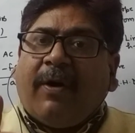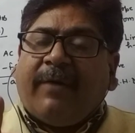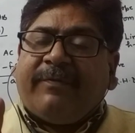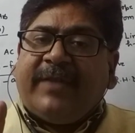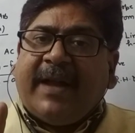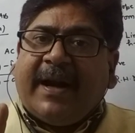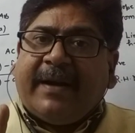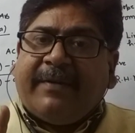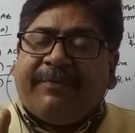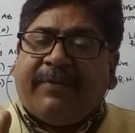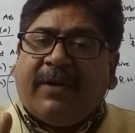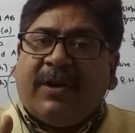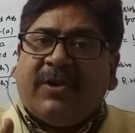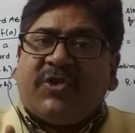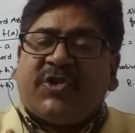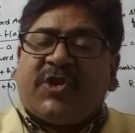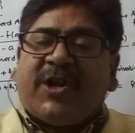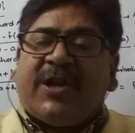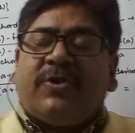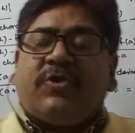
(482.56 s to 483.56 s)
of that
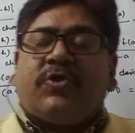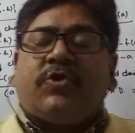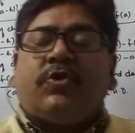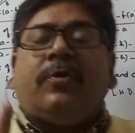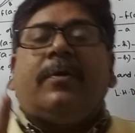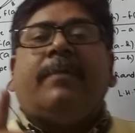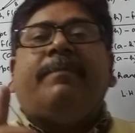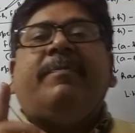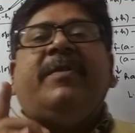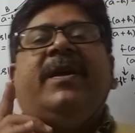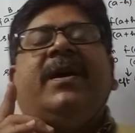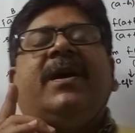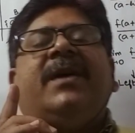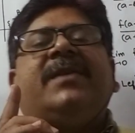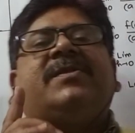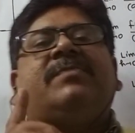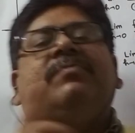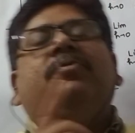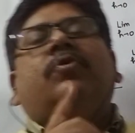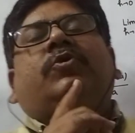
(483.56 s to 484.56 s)
function should be a
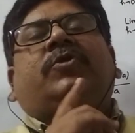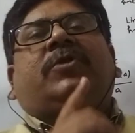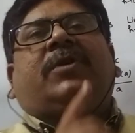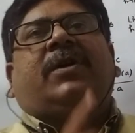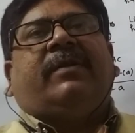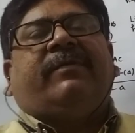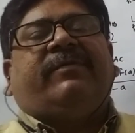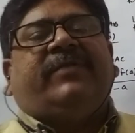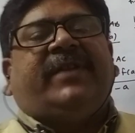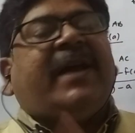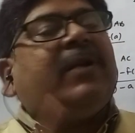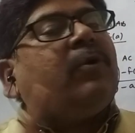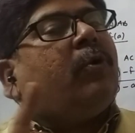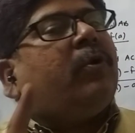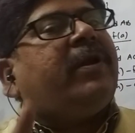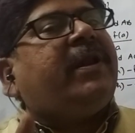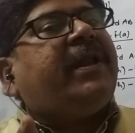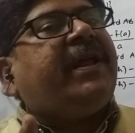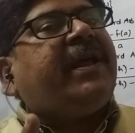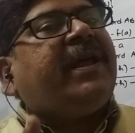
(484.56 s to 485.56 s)
smooth curve. Then
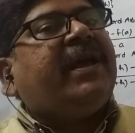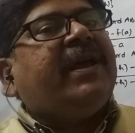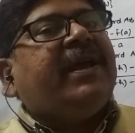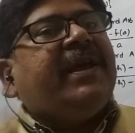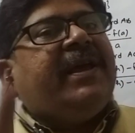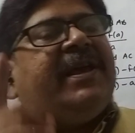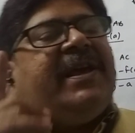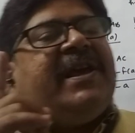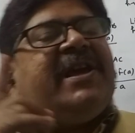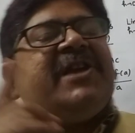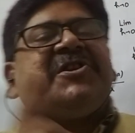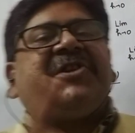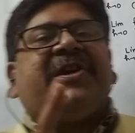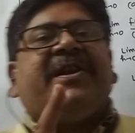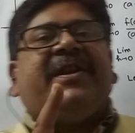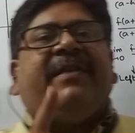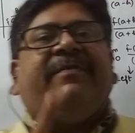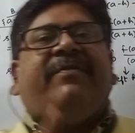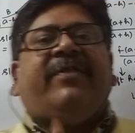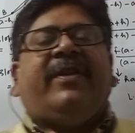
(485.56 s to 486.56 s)
only each
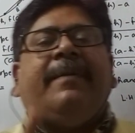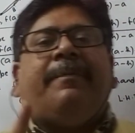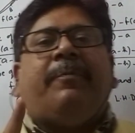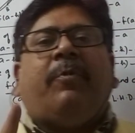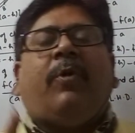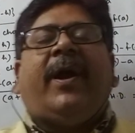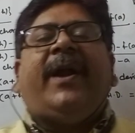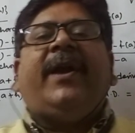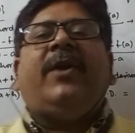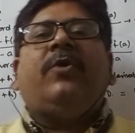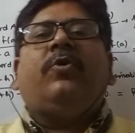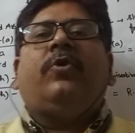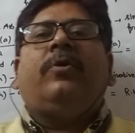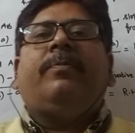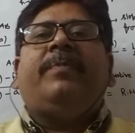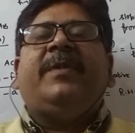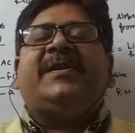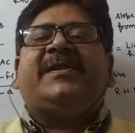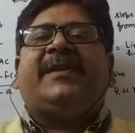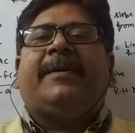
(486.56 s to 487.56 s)
and every point could
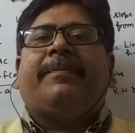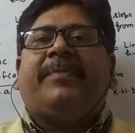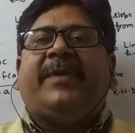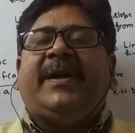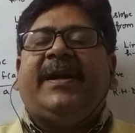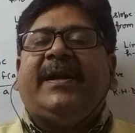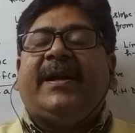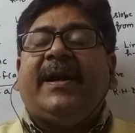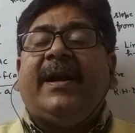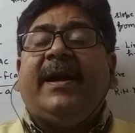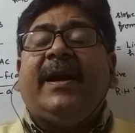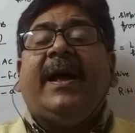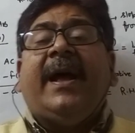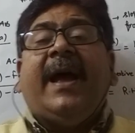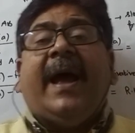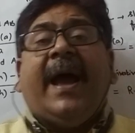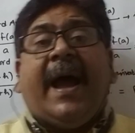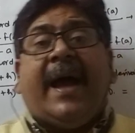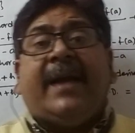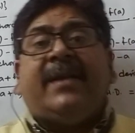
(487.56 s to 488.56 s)
be separated
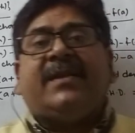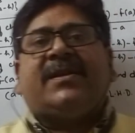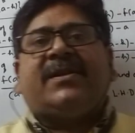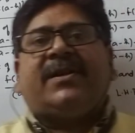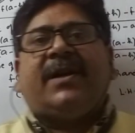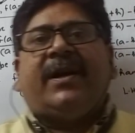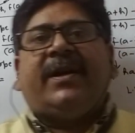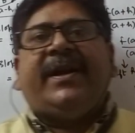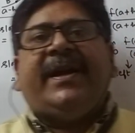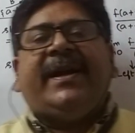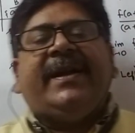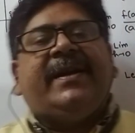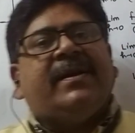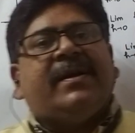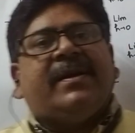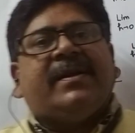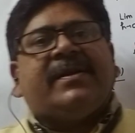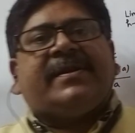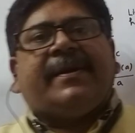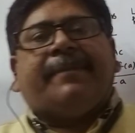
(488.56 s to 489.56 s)
and
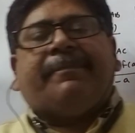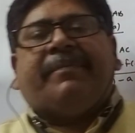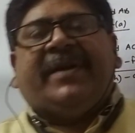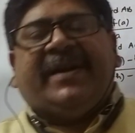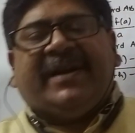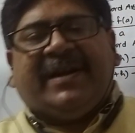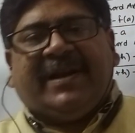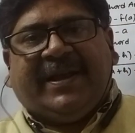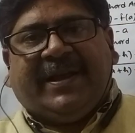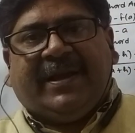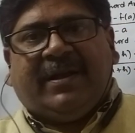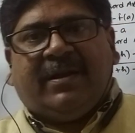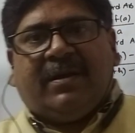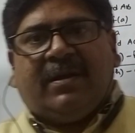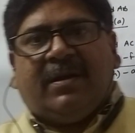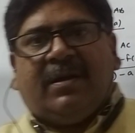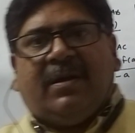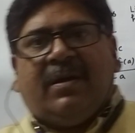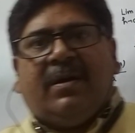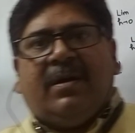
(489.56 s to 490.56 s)
studied separately.
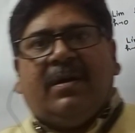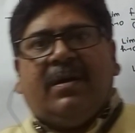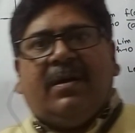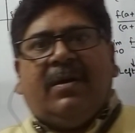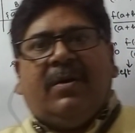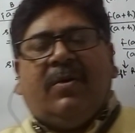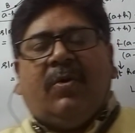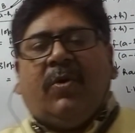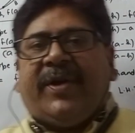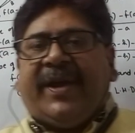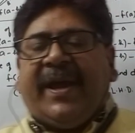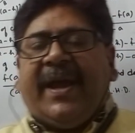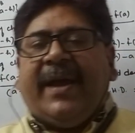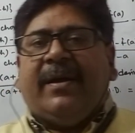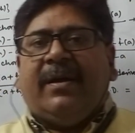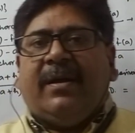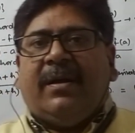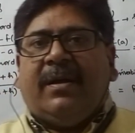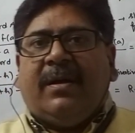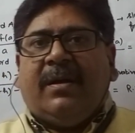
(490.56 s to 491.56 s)

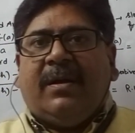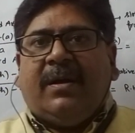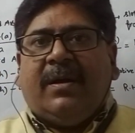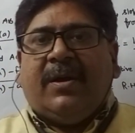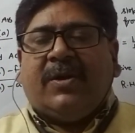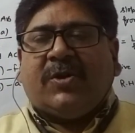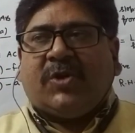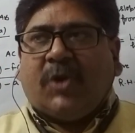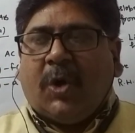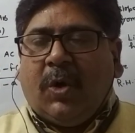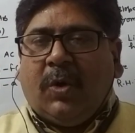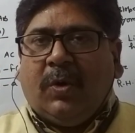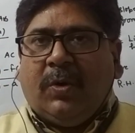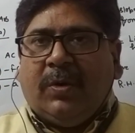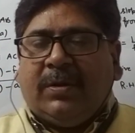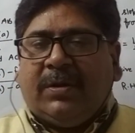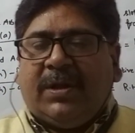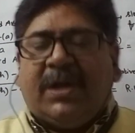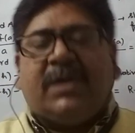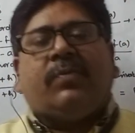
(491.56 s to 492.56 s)
Okay,
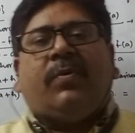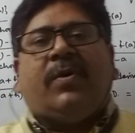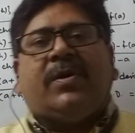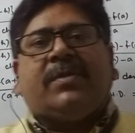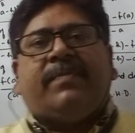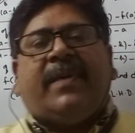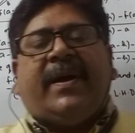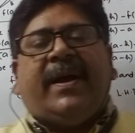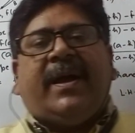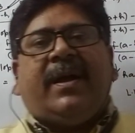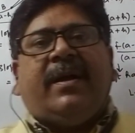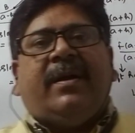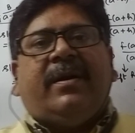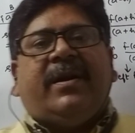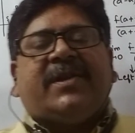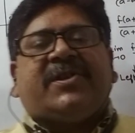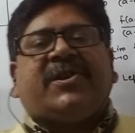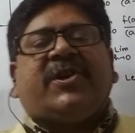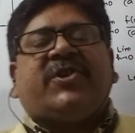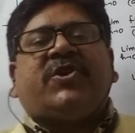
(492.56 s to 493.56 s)
so this was my
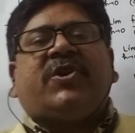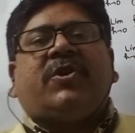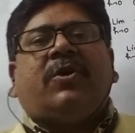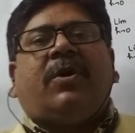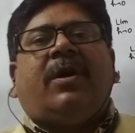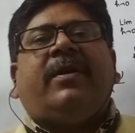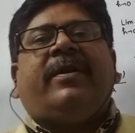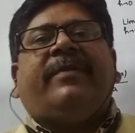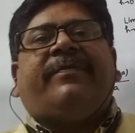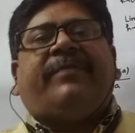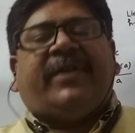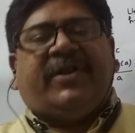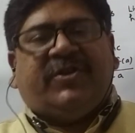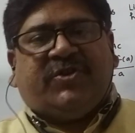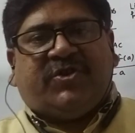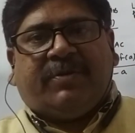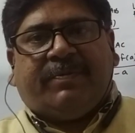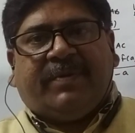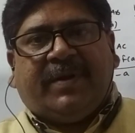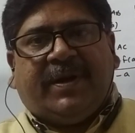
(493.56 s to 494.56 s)
discussion on
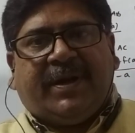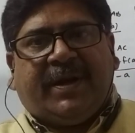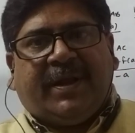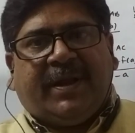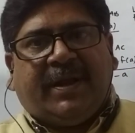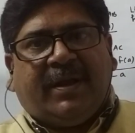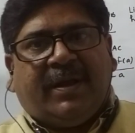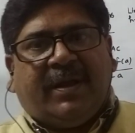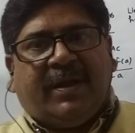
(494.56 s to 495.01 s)
differentiability.